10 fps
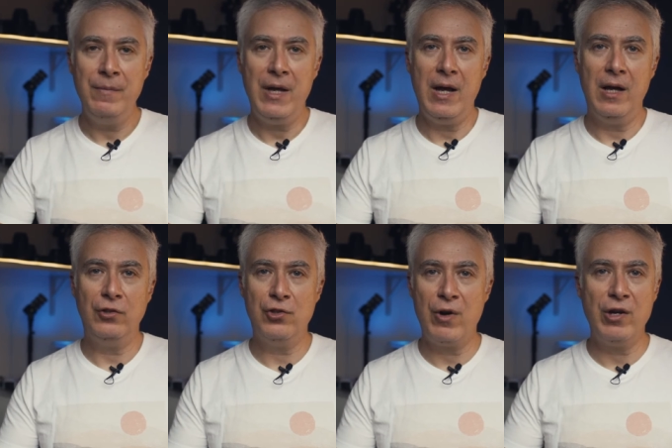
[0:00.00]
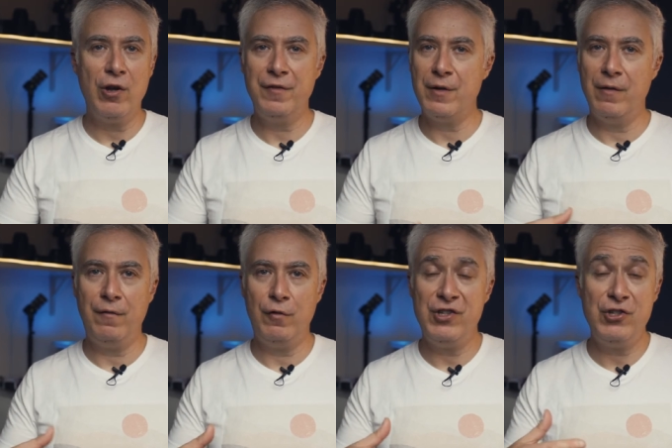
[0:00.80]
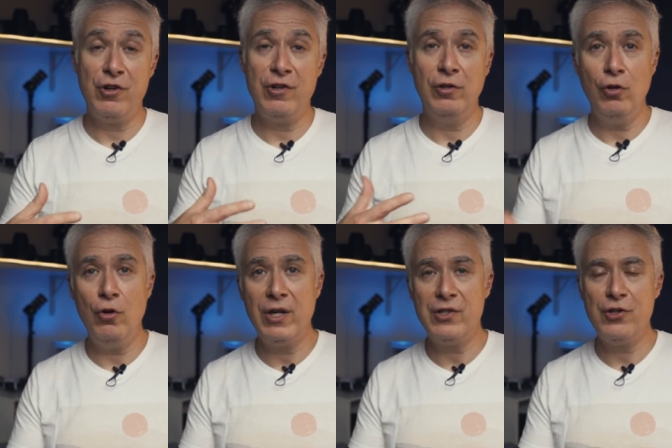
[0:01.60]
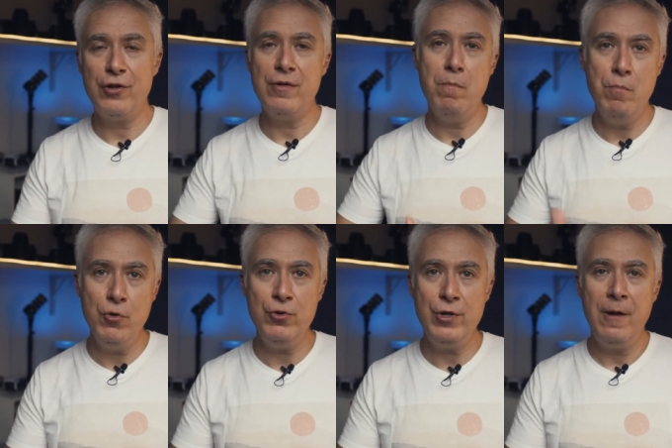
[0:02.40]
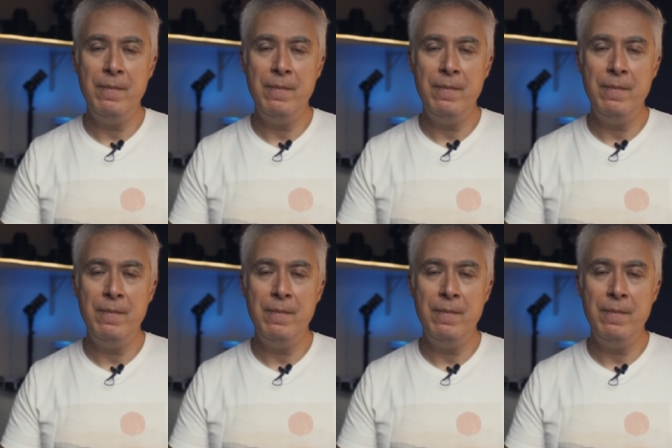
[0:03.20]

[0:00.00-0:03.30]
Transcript: uh, to try and go for, for a certain look, a certain mood.